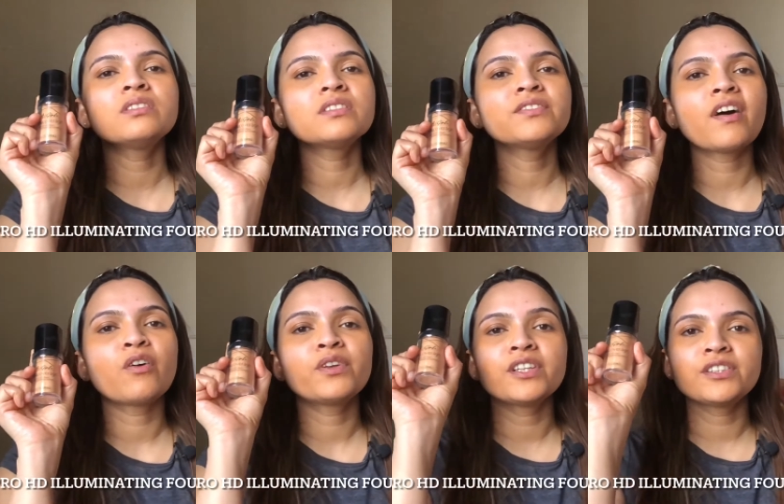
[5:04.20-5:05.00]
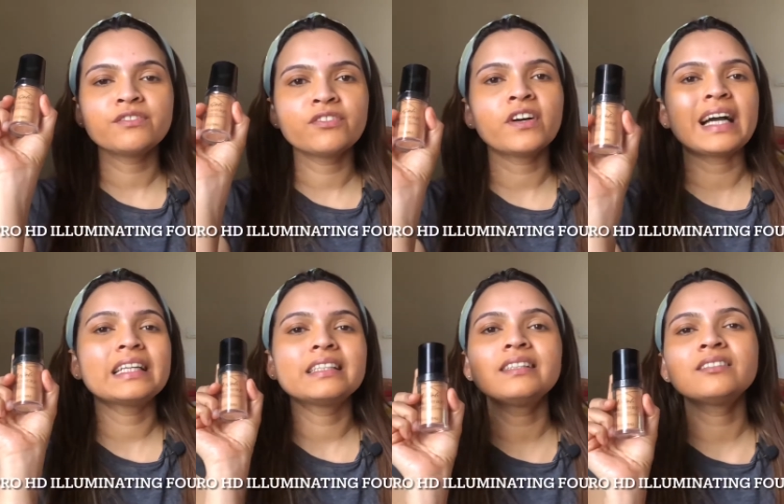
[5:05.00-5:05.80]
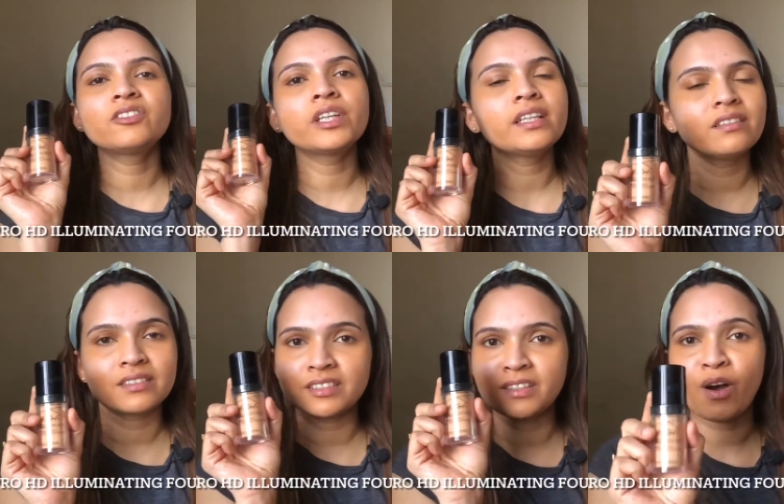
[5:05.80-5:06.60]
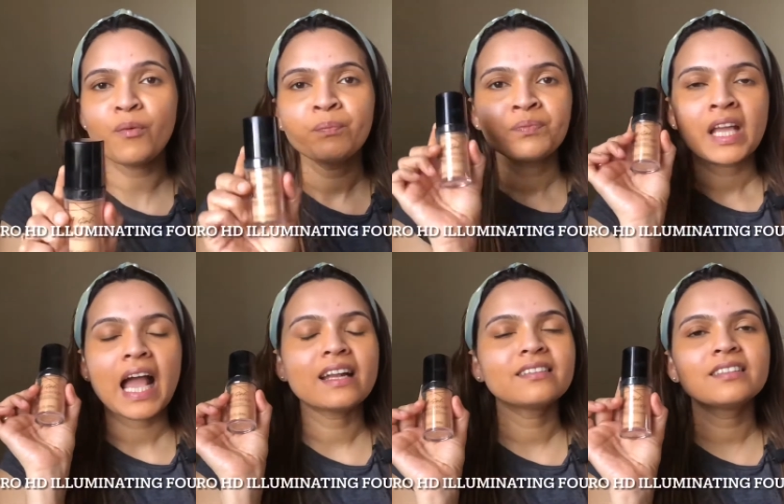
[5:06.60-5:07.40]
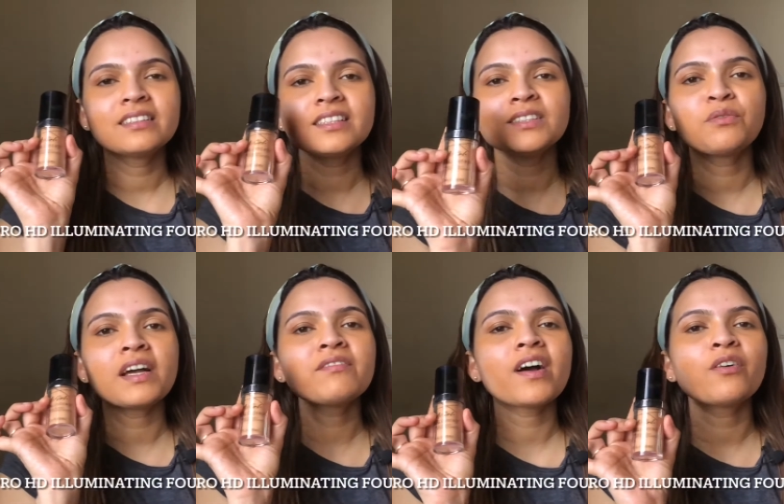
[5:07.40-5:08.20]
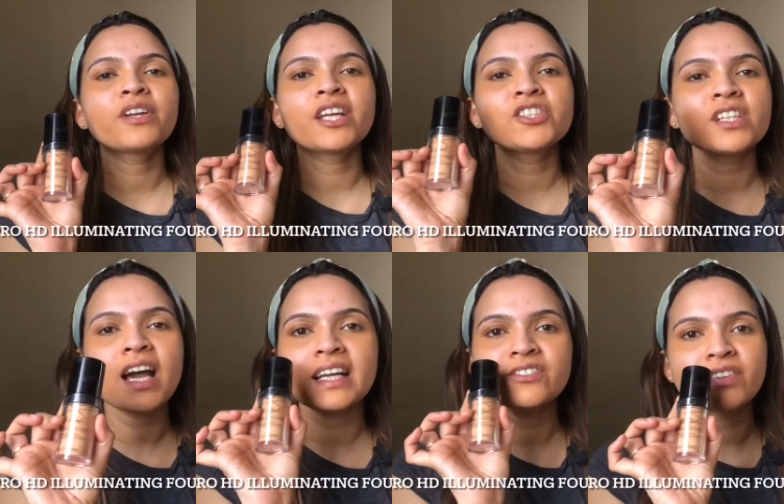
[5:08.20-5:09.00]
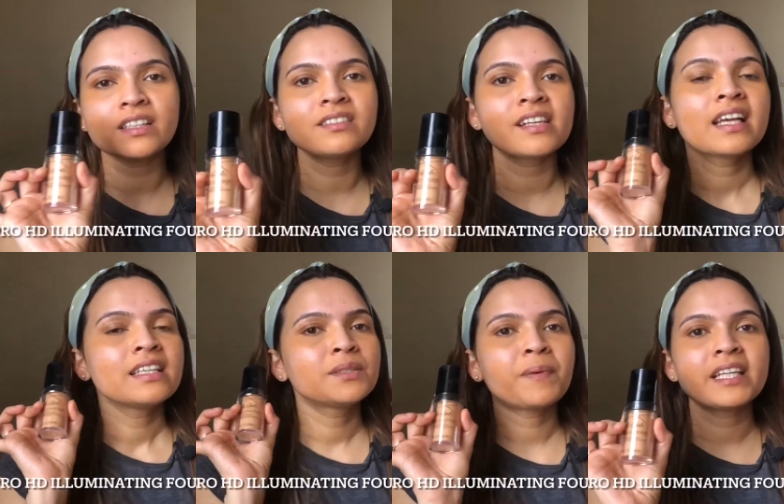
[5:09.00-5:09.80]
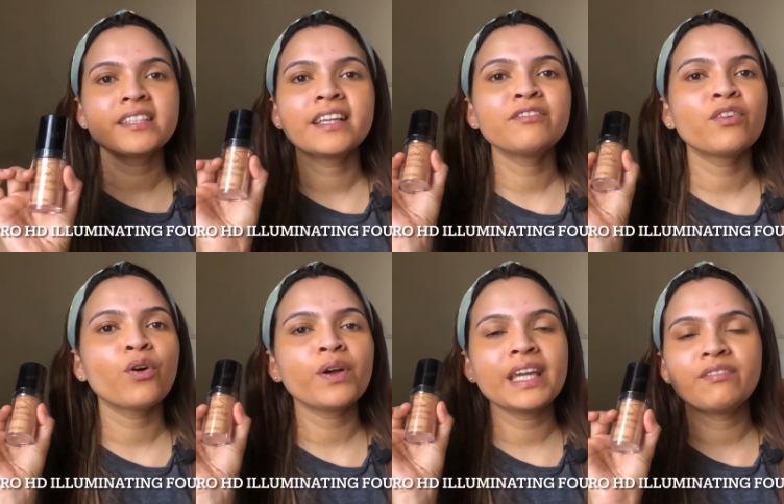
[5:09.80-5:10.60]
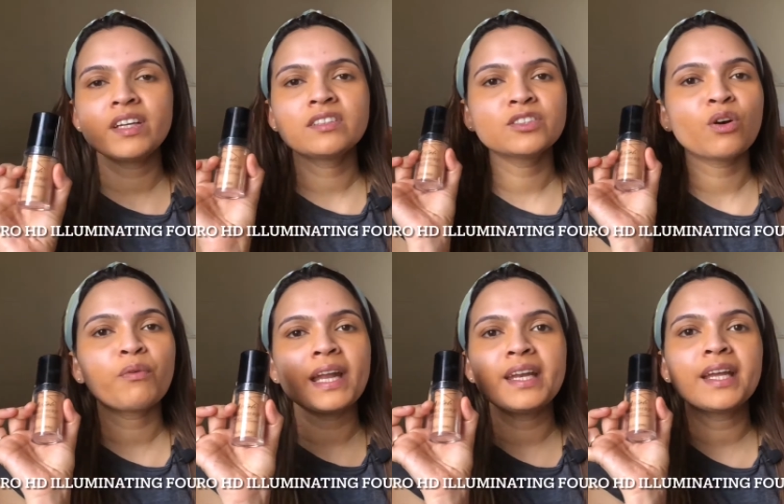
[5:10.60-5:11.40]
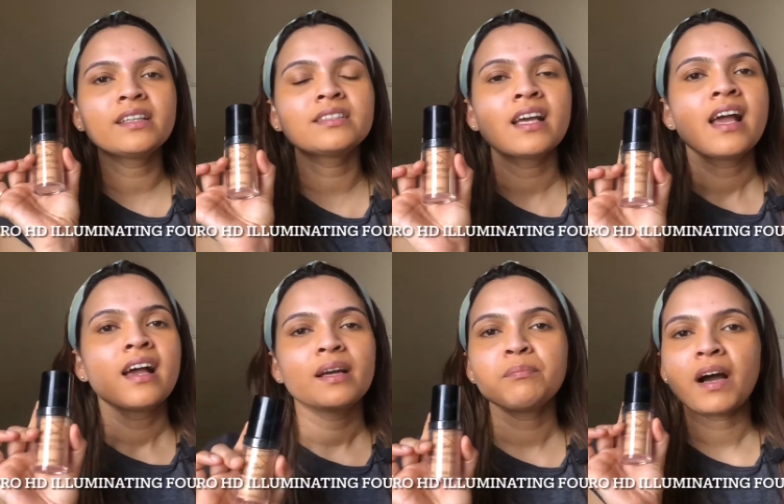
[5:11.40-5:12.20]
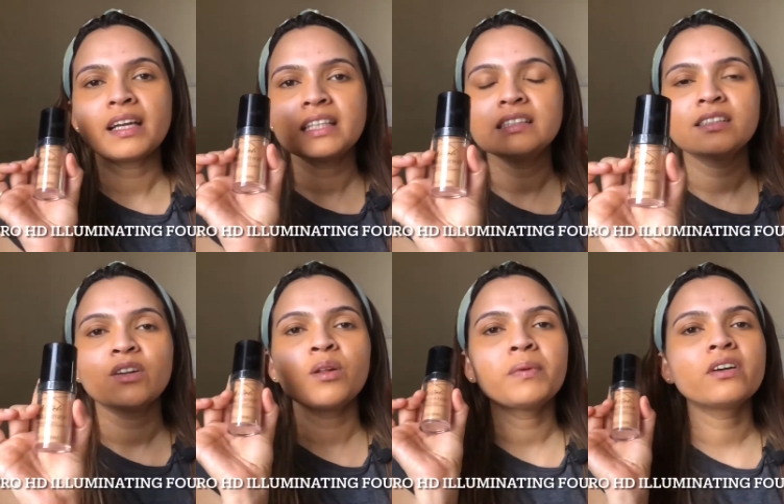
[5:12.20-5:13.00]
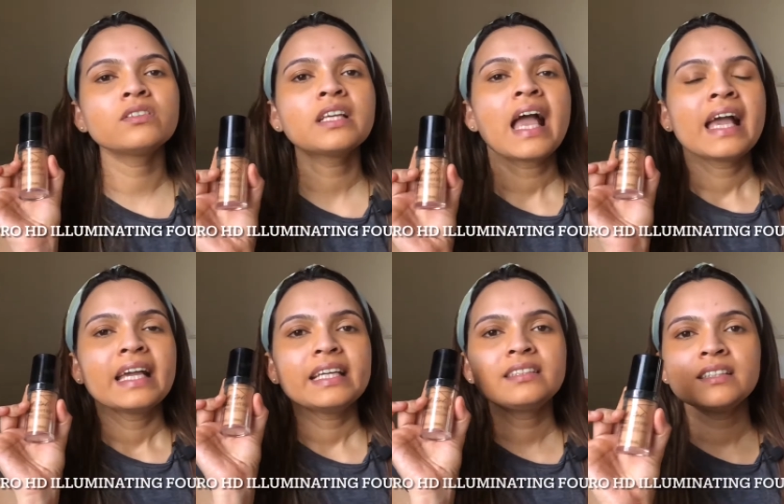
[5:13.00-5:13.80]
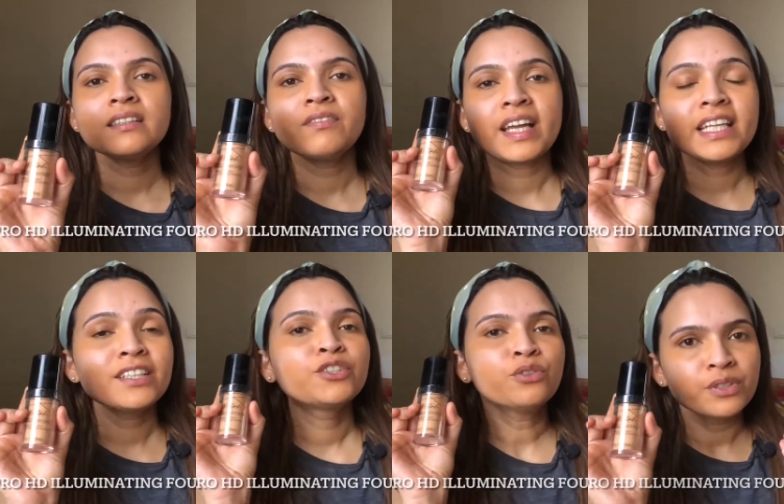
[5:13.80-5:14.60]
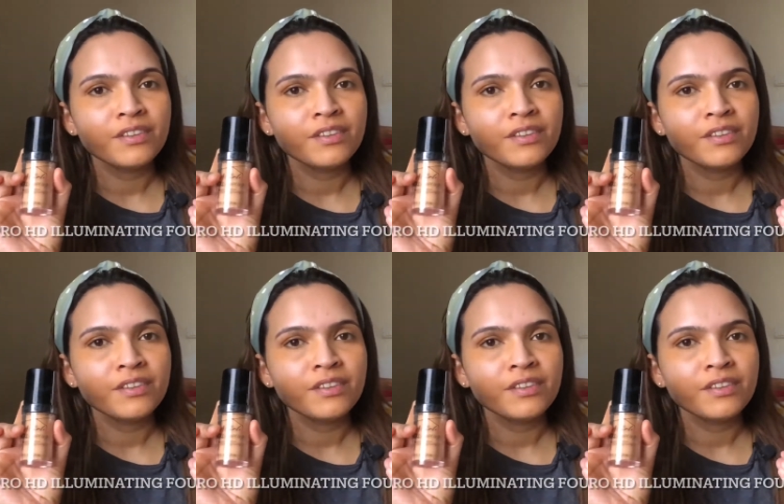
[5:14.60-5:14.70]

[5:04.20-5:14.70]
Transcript: this foundation for at least 3 years now and this is one foundation I trust especially for events or weddings and parties and all because it's a very dewy